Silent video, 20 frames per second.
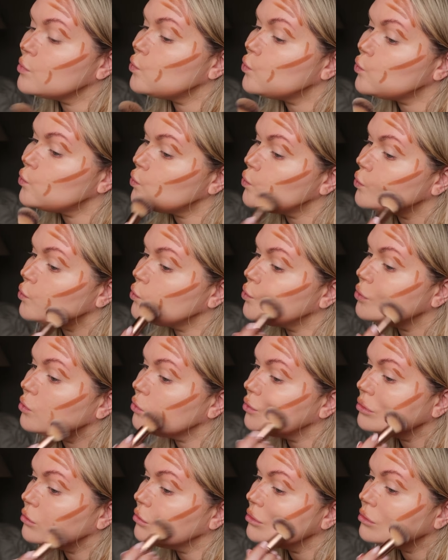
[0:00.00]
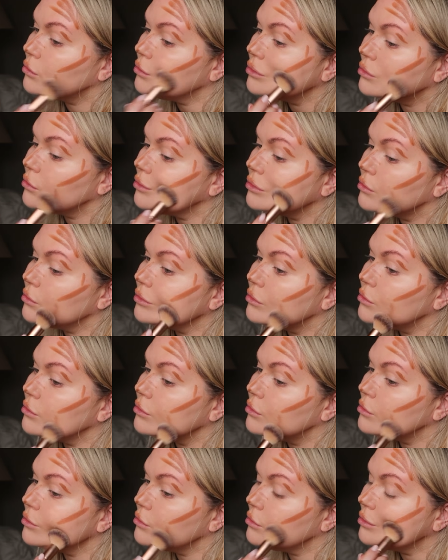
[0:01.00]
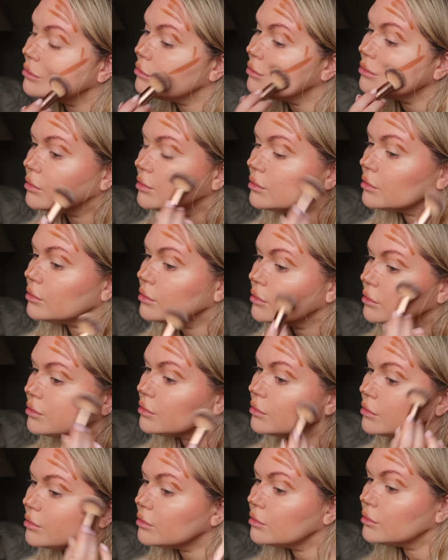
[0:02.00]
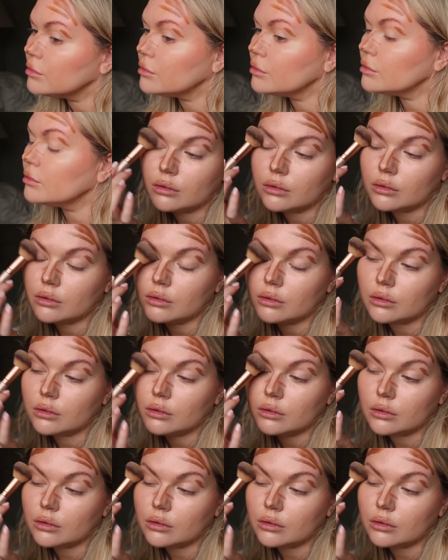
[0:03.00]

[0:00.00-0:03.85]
(silence)